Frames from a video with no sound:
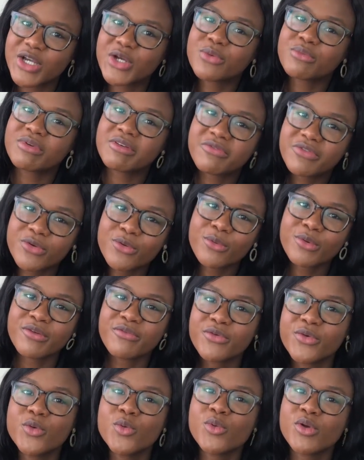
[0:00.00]

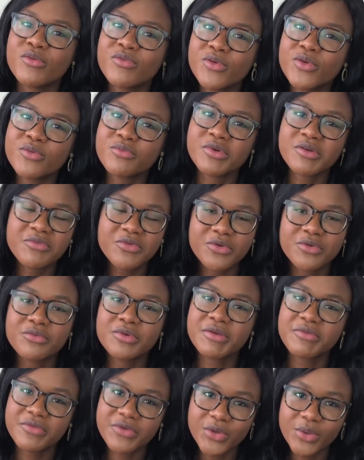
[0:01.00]

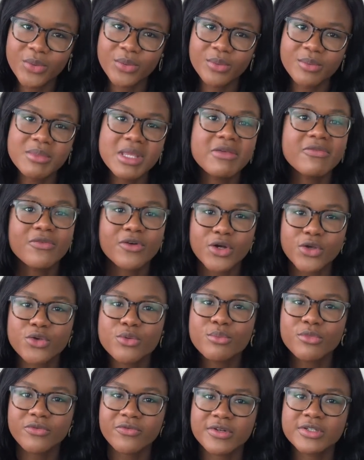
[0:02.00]
review before you
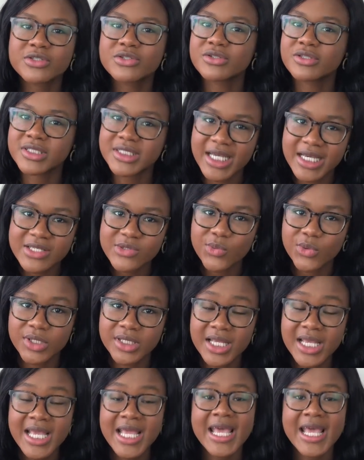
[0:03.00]
move on to the next one.